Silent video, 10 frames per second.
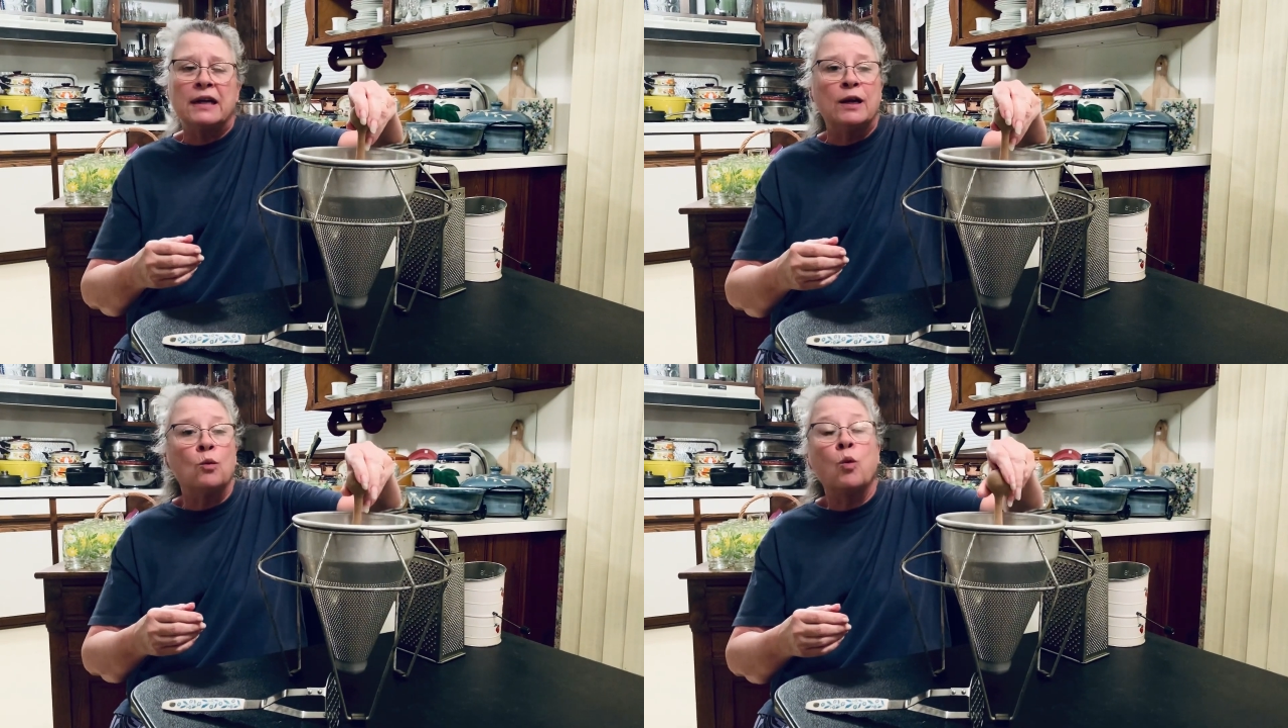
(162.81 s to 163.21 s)

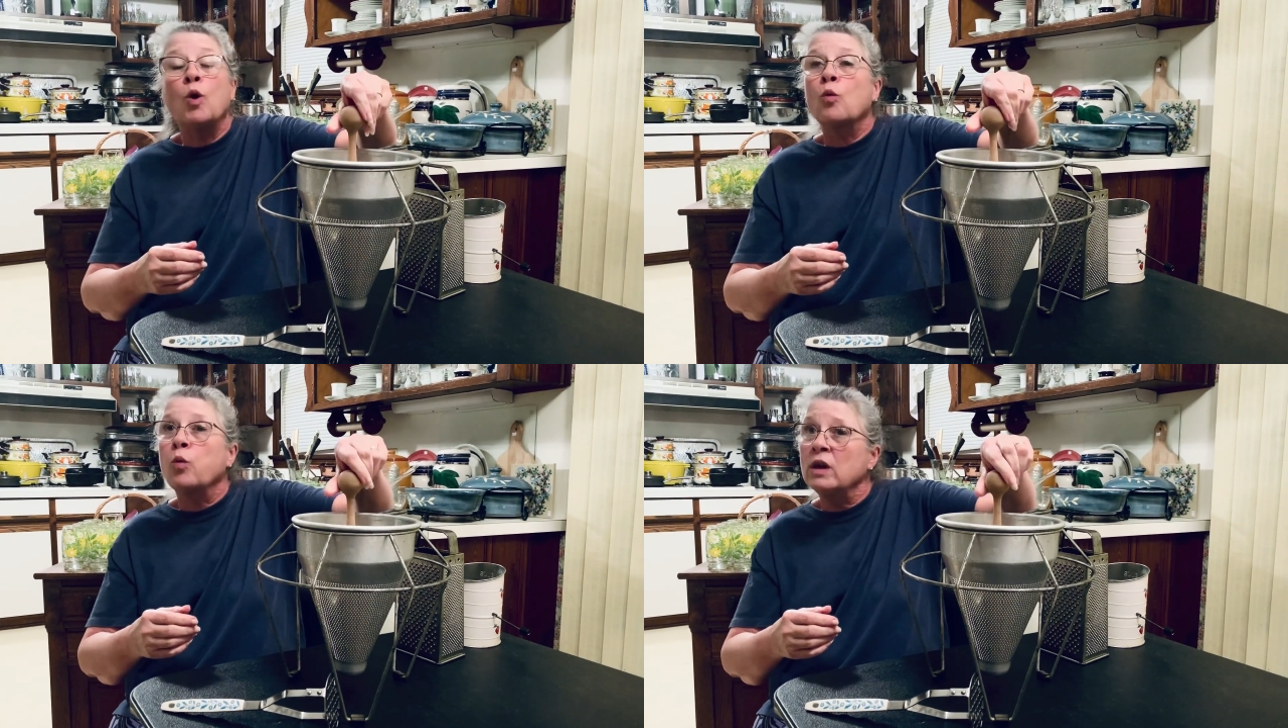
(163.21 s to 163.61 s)
and it
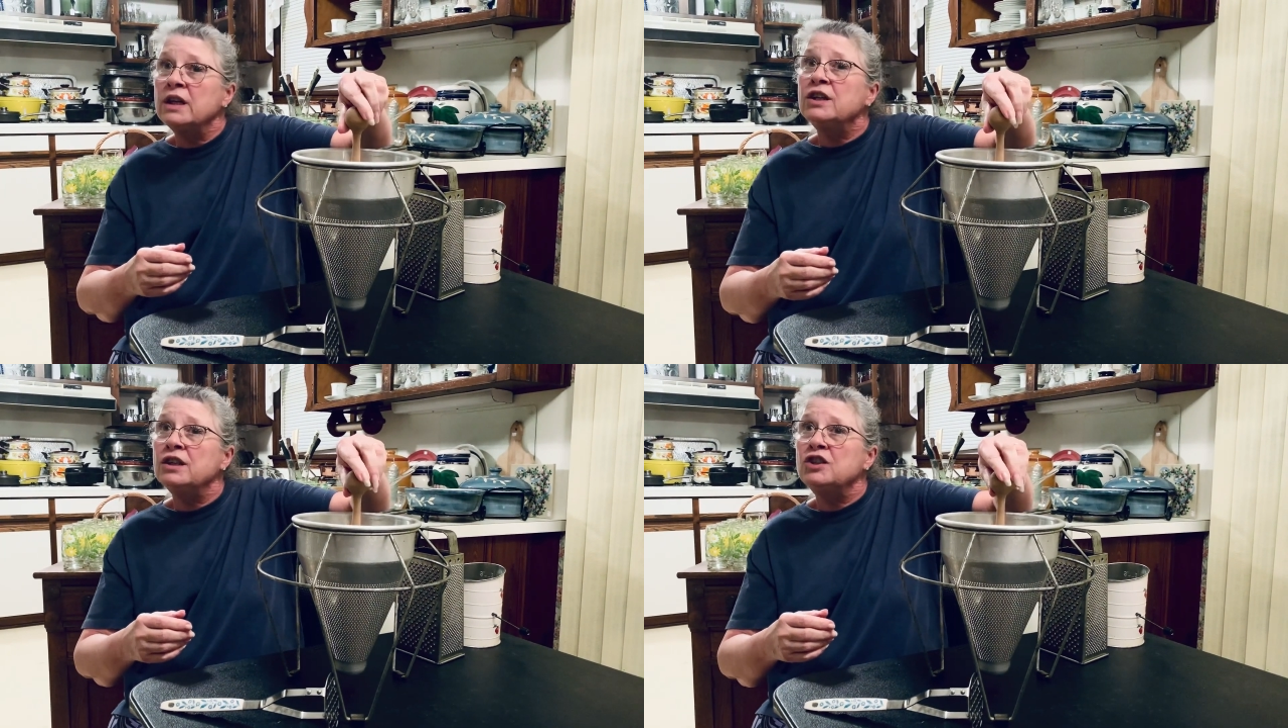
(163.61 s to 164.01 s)
worked really
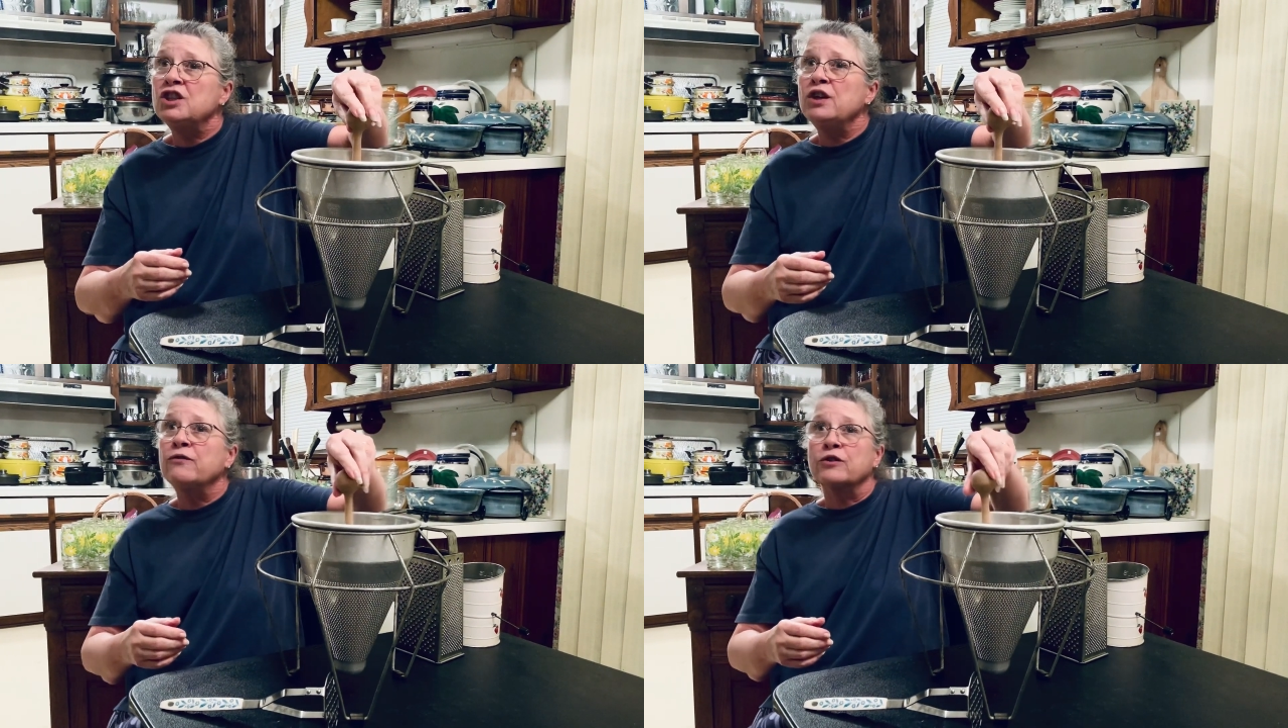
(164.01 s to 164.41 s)
good
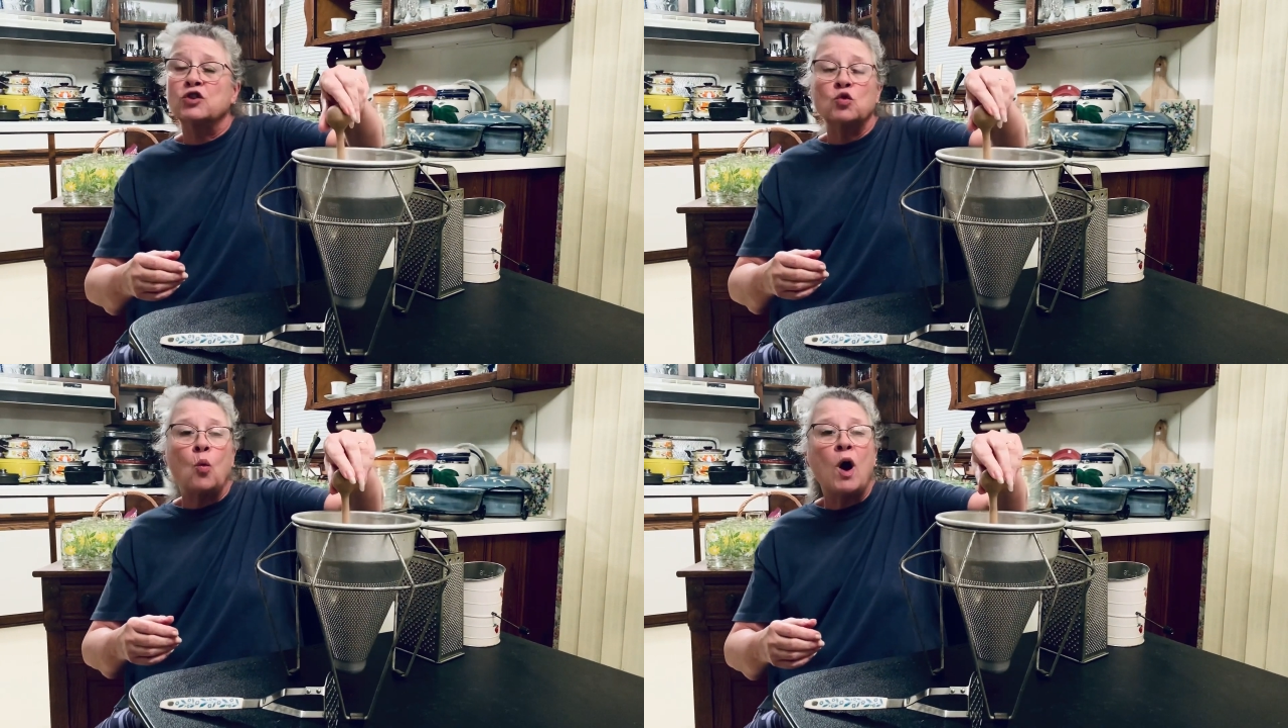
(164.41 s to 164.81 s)
too for
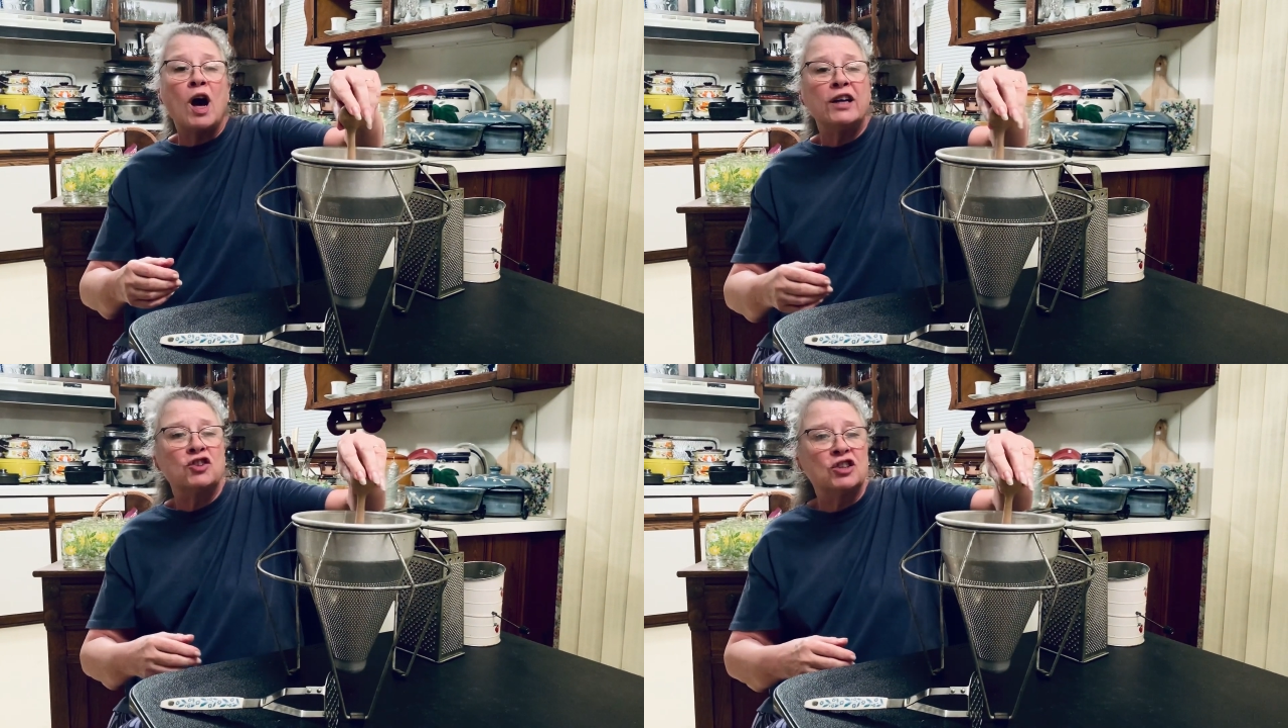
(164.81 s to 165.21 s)
squash